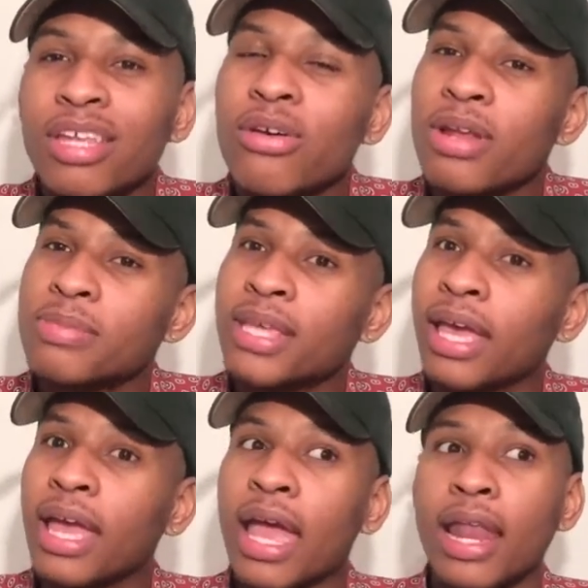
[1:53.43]
You know what I'm
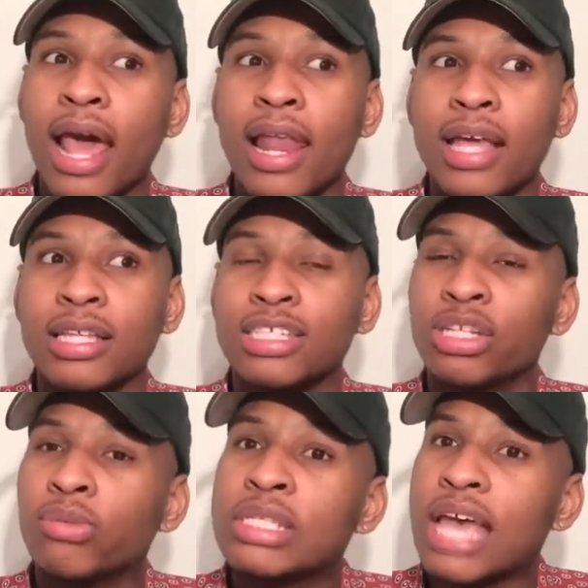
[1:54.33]
saying? And I like that
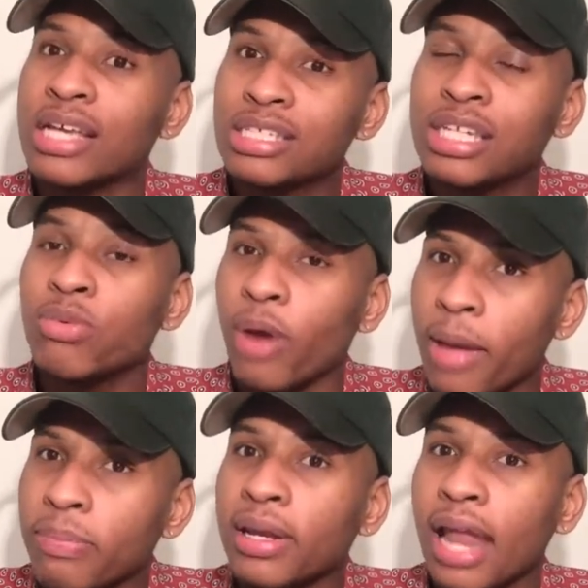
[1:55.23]
she was actually
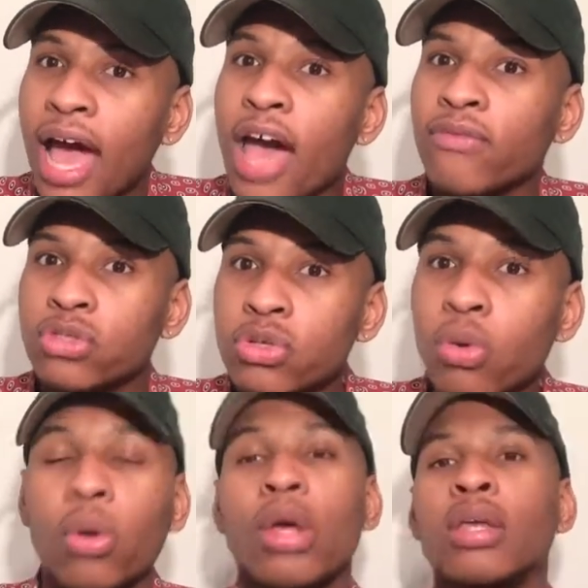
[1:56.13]
rapping live
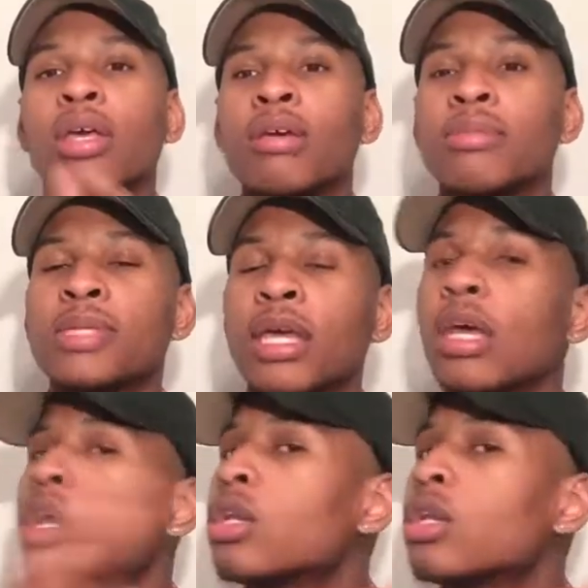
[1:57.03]
too. You get what I'm saying?